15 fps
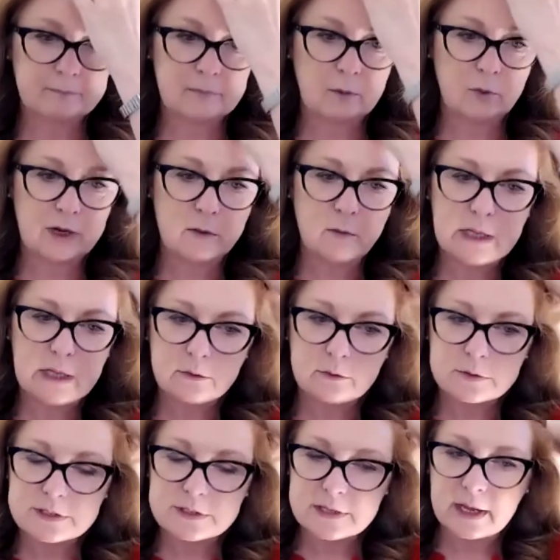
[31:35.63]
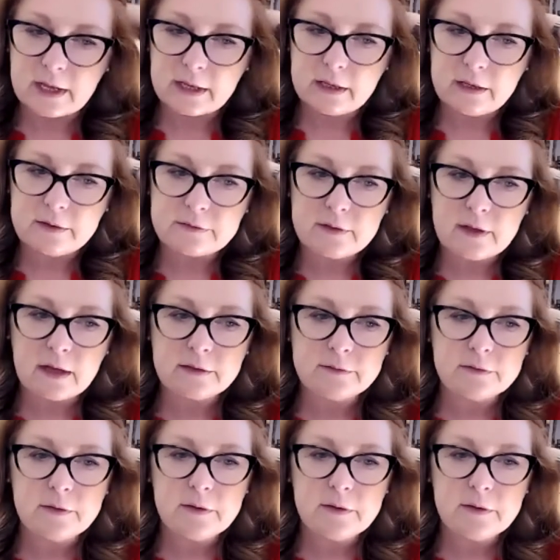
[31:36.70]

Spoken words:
What I would like to say is that